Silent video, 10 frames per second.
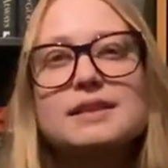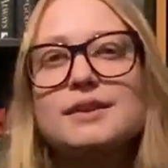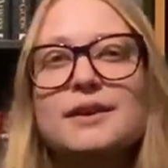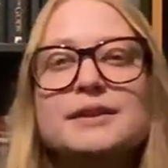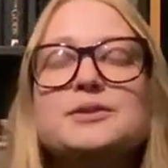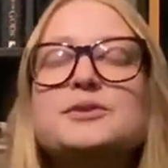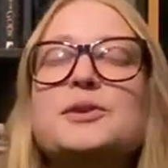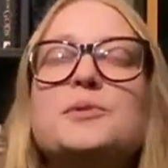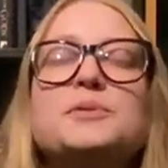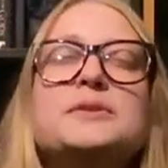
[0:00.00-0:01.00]
The art is
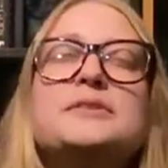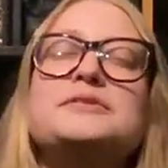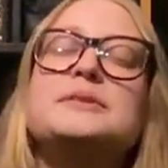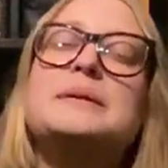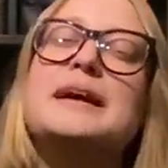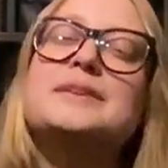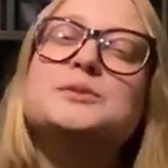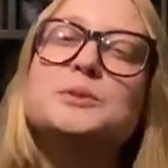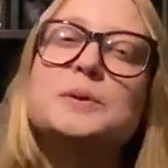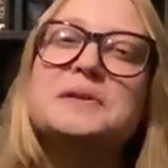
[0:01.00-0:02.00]
so beautiful. I
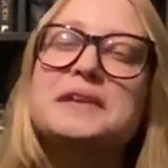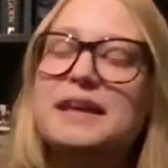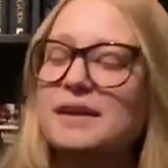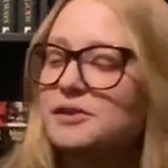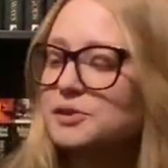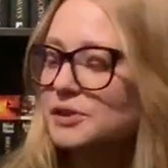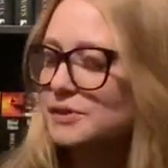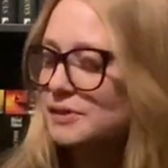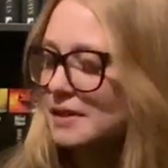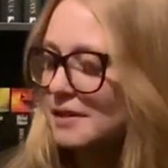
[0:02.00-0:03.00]
adore the
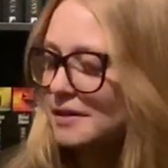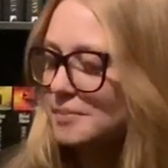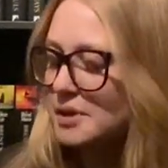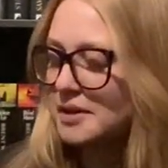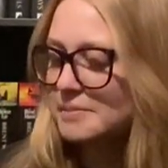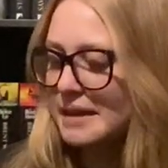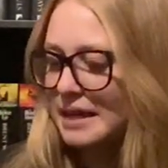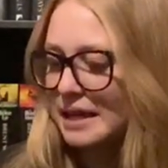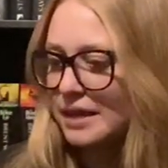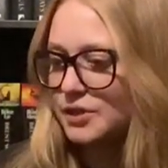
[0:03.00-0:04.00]
characters. Our main
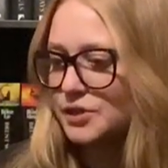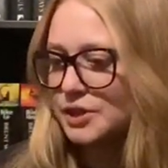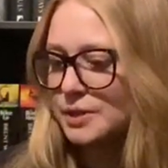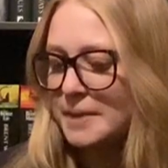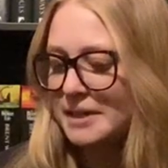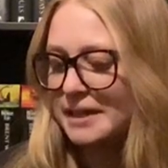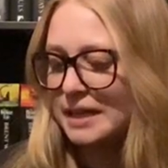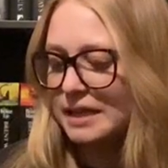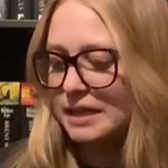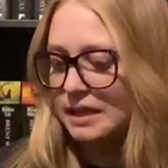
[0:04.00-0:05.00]
character,
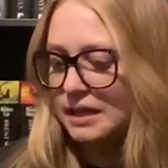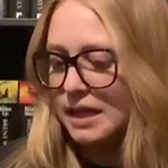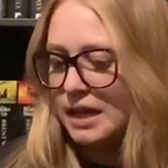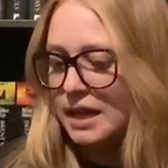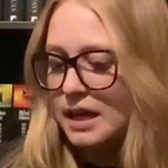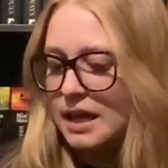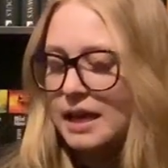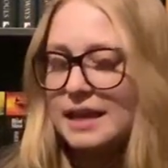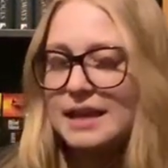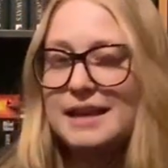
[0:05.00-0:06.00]
Makia,
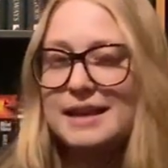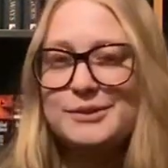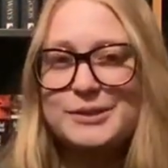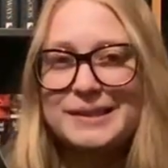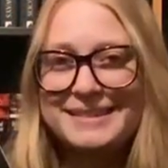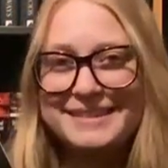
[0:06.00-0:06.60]
just